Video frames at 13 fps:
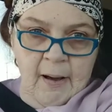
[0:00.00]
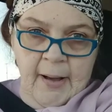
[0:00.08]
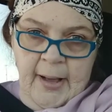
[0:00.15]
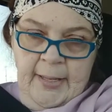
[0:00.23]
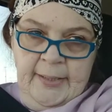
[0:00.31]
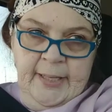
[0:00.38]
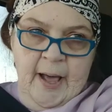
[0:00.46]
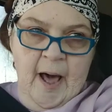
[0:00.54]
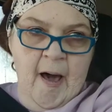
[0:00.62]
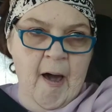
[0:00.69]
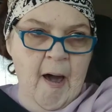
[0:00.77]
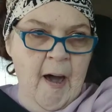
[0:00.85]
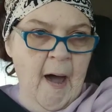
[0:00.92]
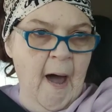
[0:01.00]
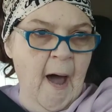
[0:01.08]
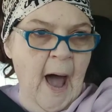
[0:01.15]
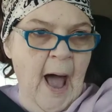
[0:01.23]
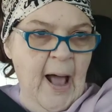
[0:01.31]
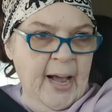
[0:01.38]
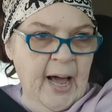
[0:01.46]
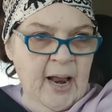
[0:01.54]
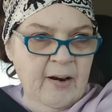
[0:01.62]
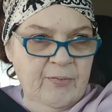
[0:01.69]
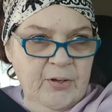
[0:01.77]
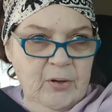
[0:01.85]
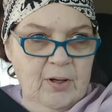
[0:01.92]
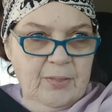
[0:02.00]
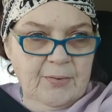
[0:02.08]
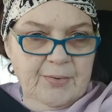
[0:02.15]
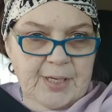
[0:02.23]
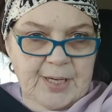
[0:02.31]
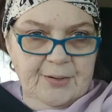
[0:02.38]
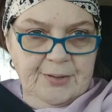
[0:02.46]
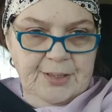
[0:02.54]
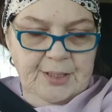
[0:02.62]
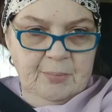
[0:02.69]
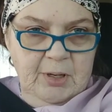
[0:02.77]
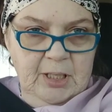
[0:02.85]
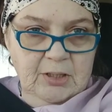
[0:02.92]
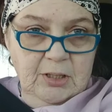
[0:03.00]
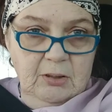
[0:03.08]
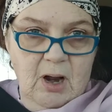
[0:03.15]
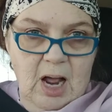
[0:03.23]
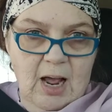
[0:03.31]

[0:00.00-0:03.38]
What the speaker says: Because I got a few other videos to make too.